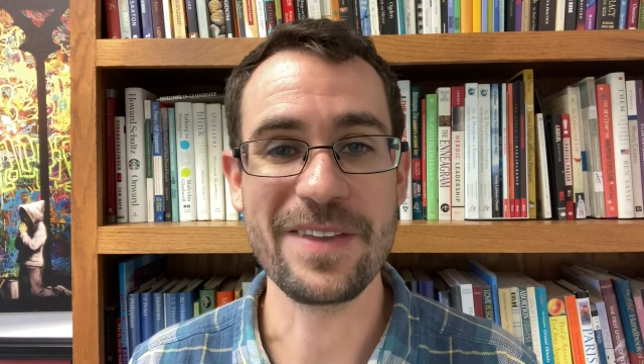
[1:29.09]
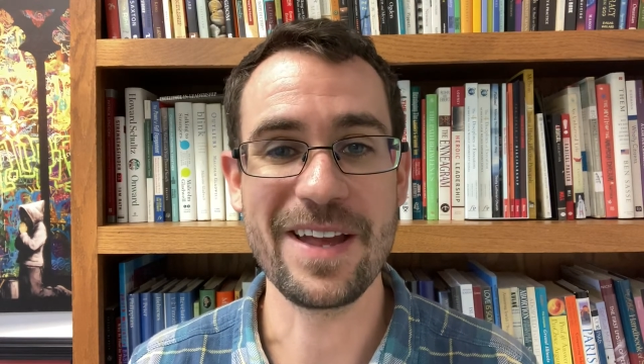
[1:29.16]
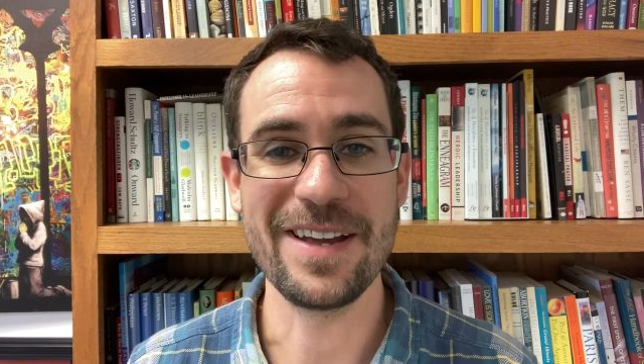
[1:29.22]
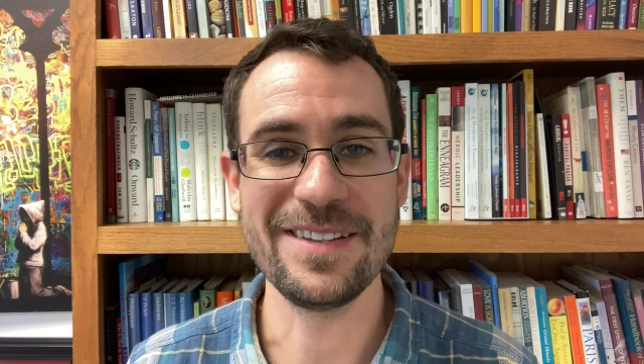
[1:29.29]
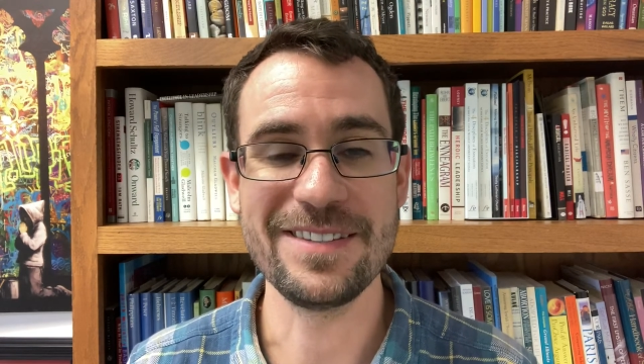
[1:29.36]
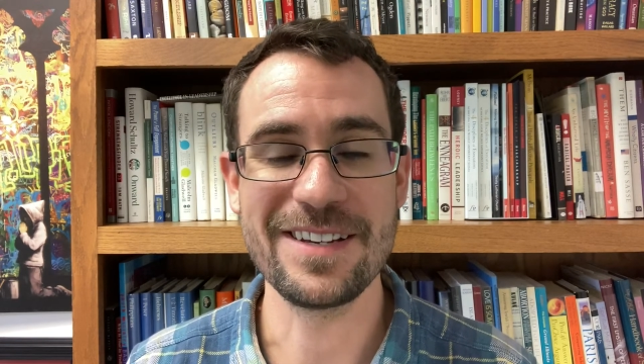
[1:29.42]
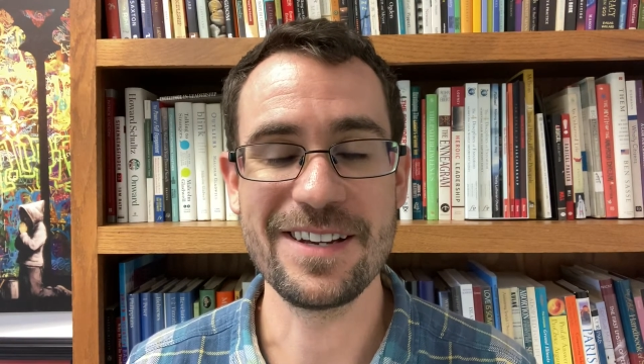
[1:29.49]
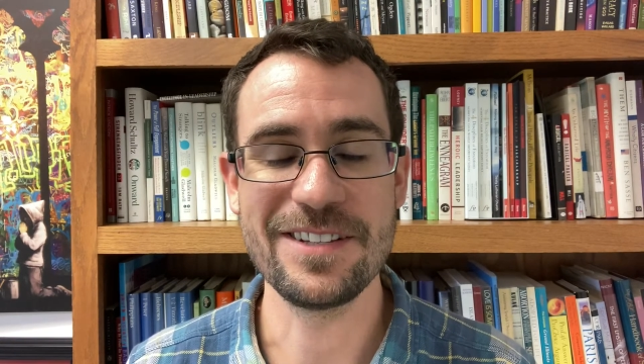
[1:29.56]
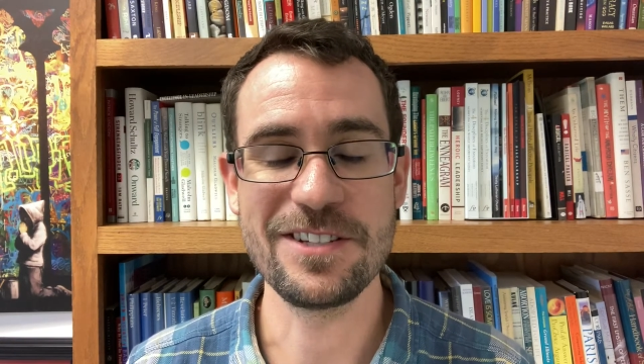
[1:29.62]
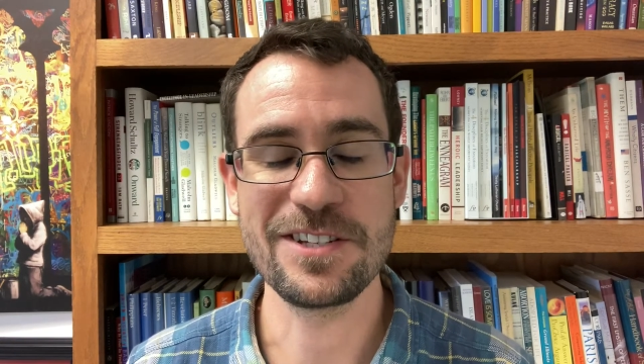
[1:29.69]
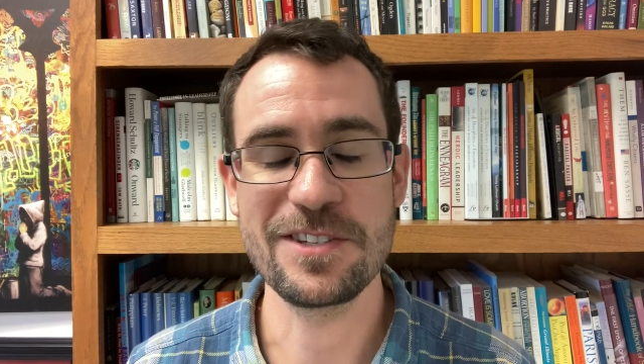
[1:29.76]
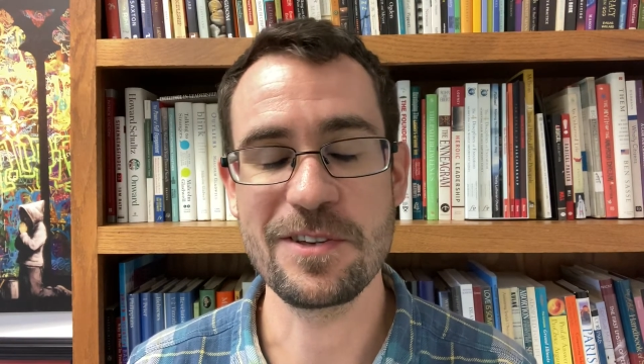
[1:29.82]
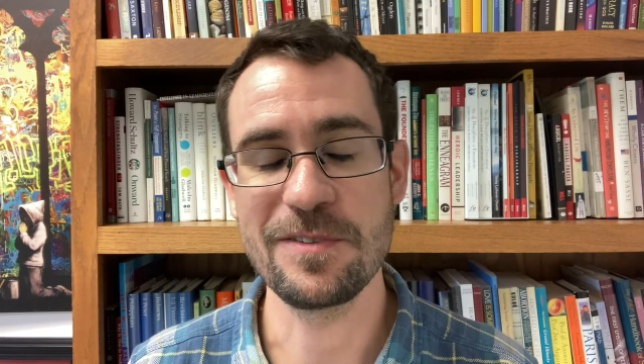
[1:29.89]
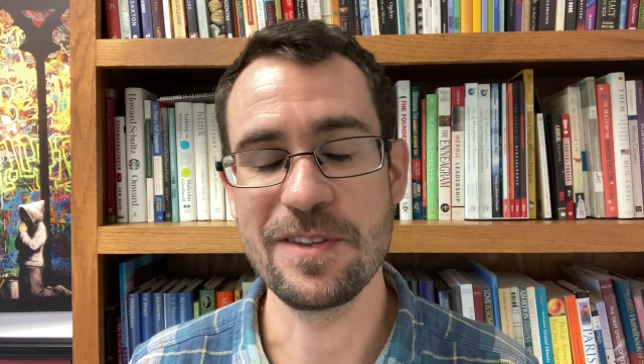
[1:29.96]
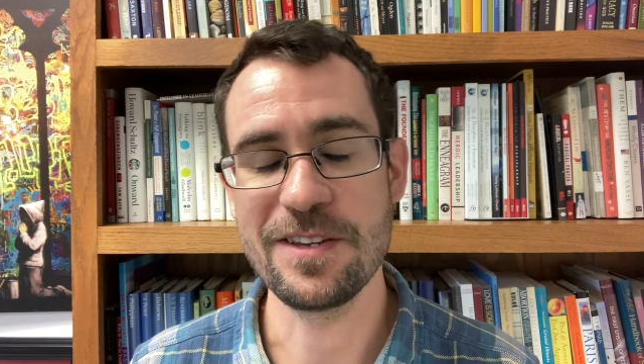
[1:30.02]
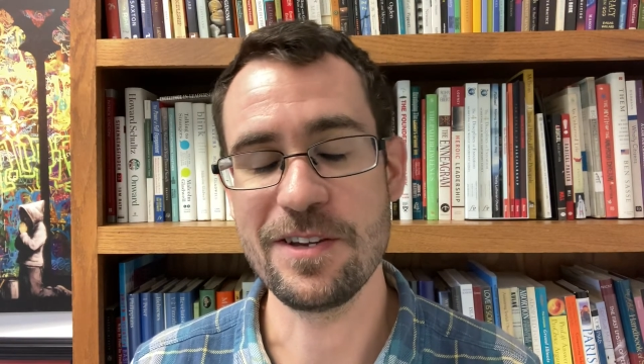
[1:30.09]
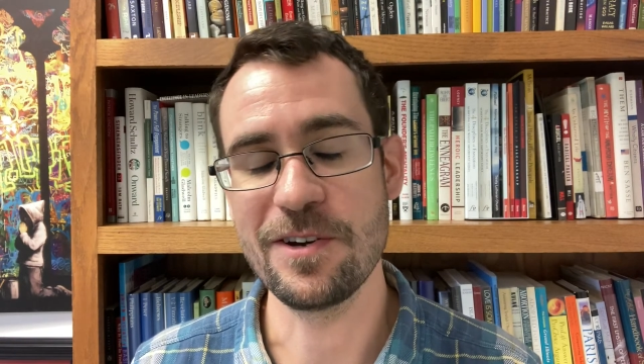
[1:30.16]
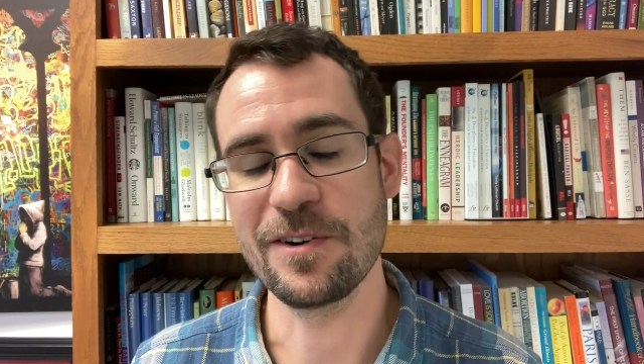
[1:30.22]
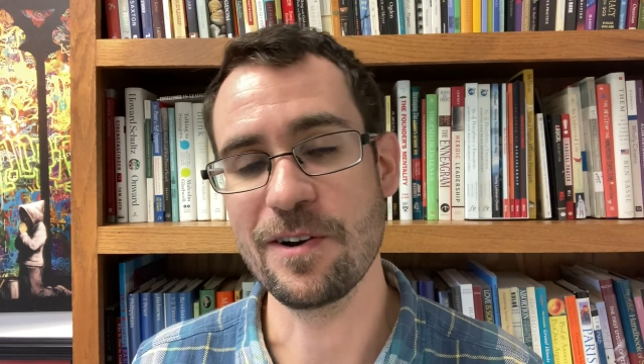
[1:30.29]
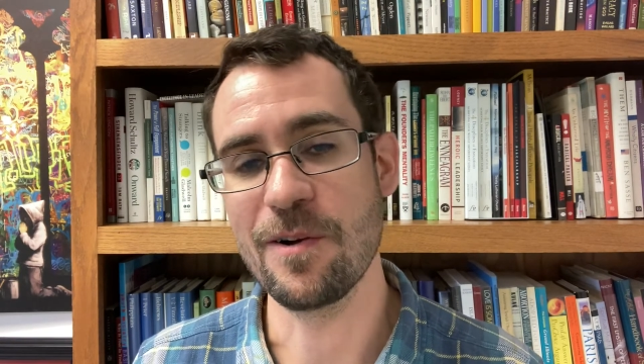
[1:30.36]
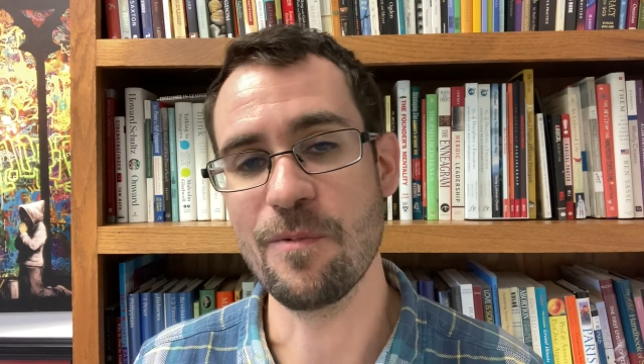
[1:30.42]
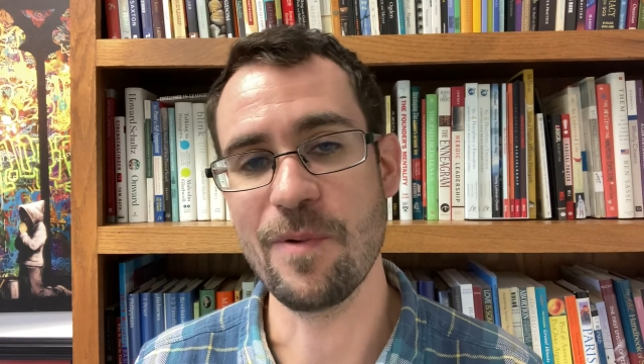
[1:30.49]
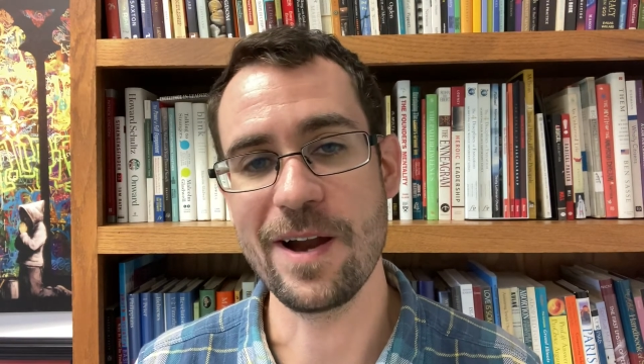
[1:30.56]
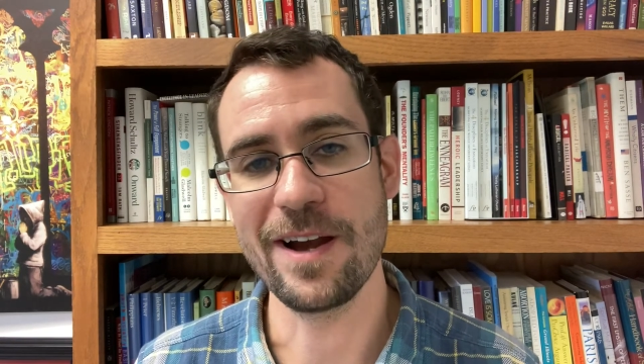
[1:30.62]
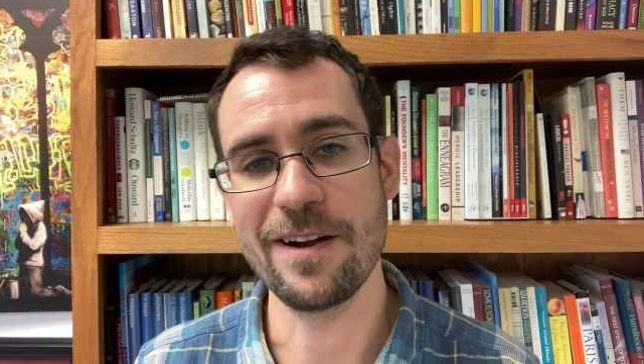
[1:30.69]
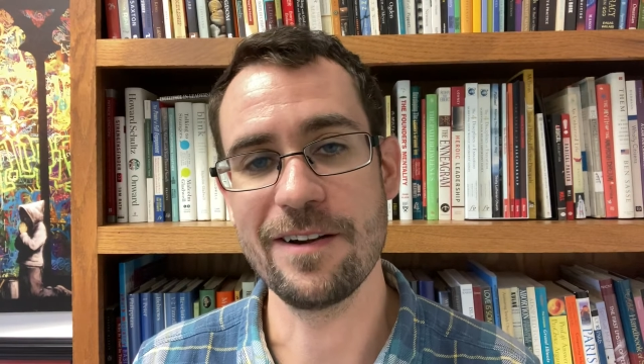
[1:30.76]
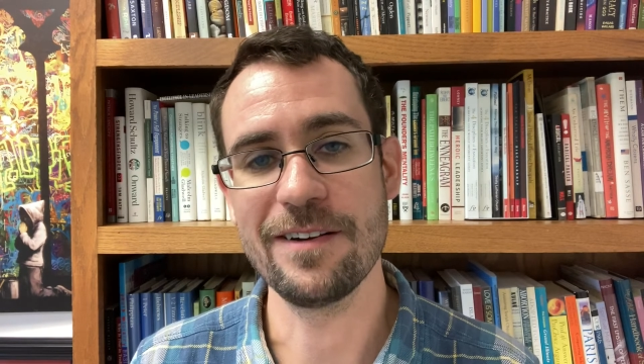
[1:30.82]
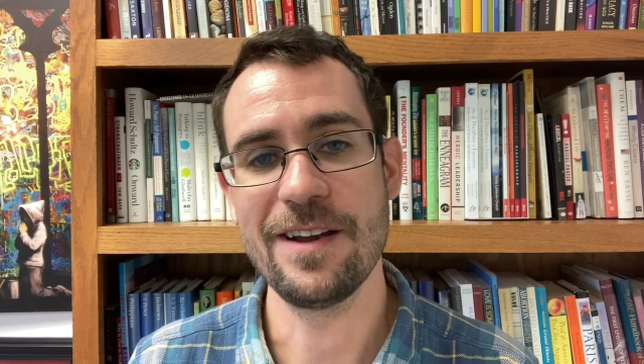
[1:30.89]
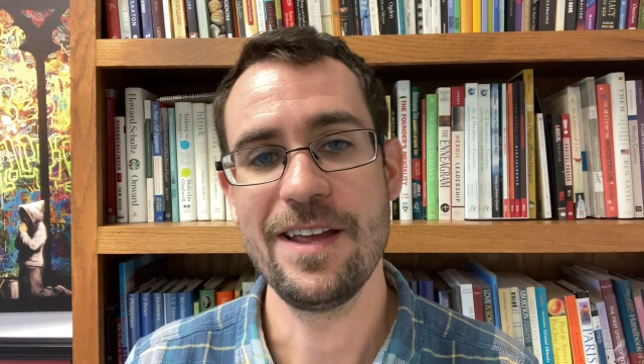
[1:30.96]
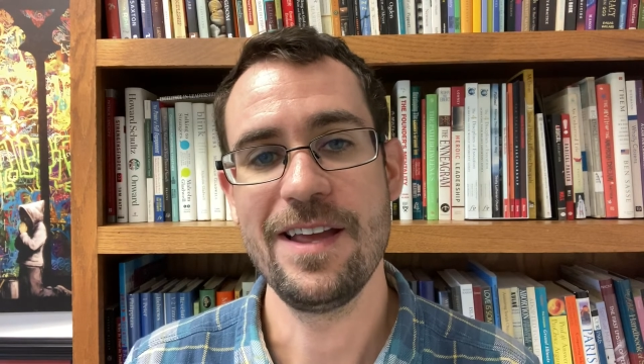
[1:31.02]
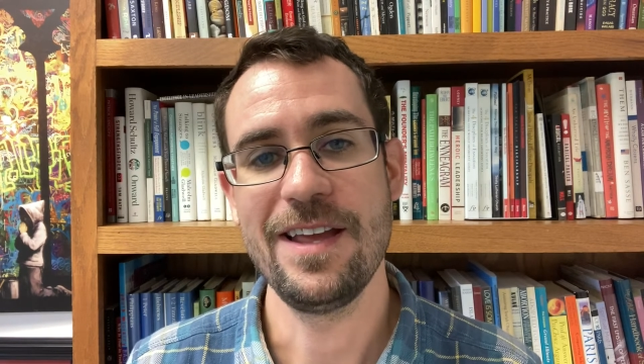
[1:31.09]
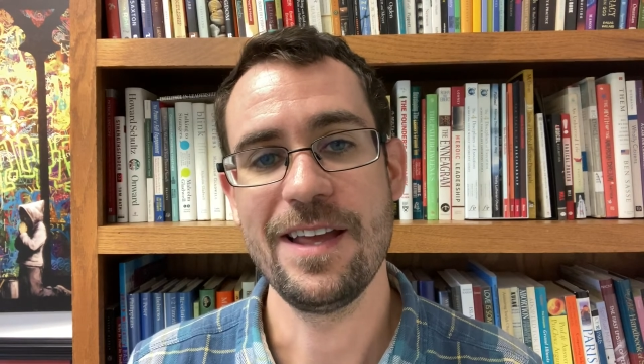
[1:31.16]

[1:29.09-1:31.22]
and just so that you're aware